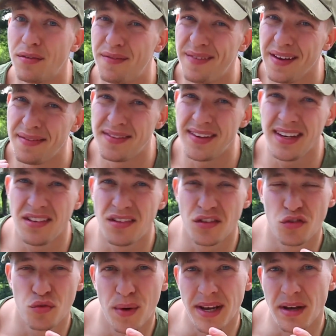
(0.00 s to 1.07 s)
15 to
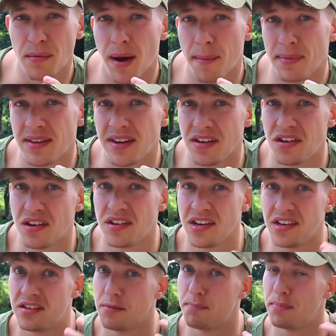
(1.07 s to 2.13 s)
20 repetitions
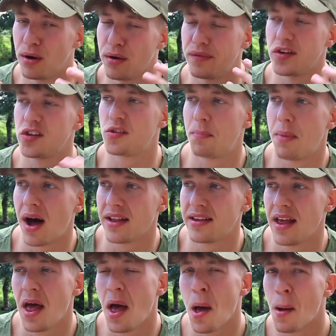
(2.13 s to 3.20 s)
is the perfect spot.
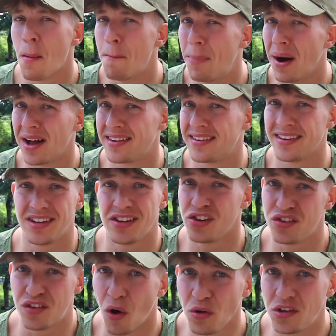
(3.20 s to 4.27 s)
But
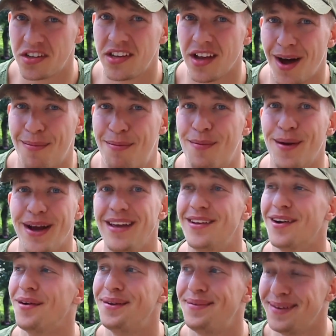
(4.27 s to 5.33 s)
don't stop when you
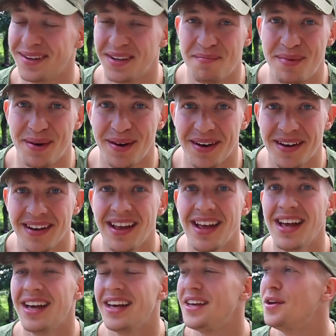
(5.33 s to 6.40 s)
don't feel the burn.
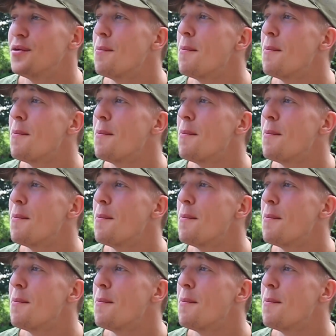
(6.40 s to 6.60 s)
You